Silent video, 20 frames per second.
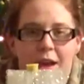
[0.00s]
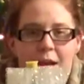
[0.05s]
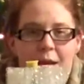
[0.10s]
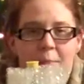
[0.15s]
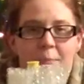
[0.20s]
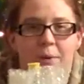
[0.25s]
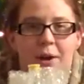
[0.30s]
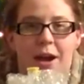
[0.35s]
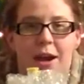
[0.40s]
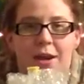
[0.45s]

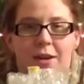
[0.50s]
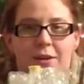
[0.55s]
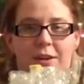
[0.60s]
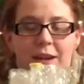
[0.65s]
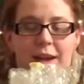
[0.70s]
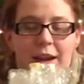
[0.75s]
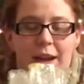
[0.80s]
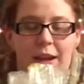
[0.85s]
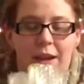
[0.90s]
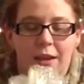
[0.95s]
Empire
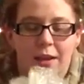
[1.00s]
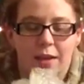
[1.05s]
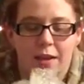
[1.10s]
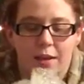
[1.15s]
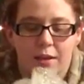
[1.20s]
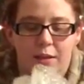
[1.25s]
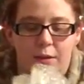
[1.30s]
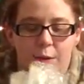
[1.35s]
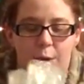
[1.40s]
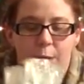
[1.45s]
tank,
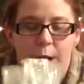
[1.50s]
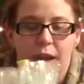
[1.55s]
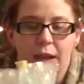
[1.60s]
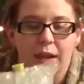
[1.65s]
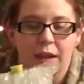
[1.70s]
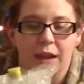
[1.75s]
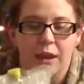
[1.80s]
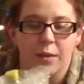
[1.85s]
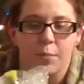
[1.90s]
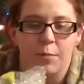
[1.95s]
and
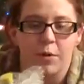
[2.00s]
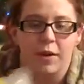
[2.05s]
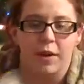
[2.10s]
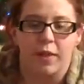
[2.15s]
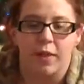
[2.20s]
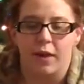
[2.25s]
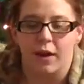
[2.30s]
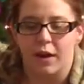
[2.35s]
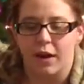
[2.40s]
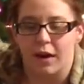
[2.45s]
it came
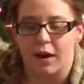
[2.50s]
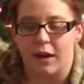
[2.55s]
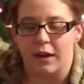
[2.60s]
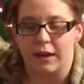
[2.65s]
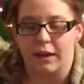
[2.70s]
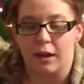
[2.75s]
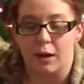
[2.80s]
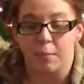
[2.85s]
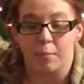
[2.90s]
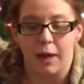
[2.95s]
with
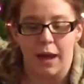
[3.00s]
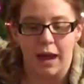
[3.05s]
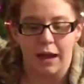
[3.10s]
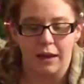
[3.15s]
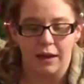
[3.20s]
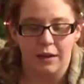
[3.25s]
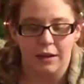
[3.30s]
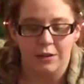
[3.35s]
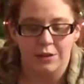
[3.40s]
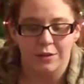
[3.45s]
a gun
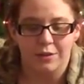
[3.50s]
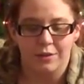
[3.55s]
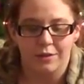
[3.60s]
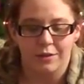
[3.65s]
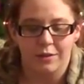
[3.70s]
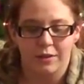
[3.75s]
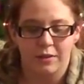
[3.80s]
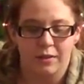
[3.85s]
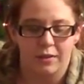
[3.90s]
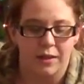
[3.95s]
package
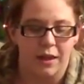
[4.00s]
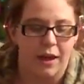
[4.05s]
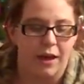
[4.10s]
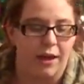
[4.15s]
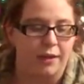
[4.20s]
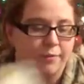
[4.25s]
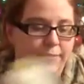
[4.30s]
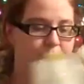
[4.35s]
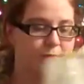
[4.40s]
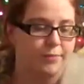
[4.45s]

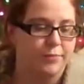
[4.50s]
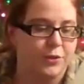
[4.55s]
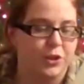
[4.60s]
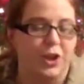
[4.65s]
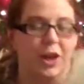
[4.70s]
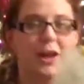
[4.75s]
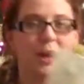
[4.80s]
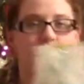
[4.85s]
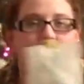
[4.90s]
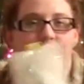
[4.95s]
that
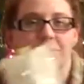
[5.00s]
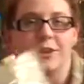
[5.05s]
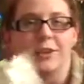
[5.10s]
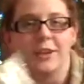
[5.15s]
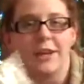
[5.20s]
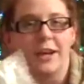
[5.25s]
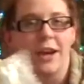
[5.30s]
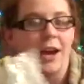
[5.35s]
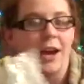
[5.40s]
John actually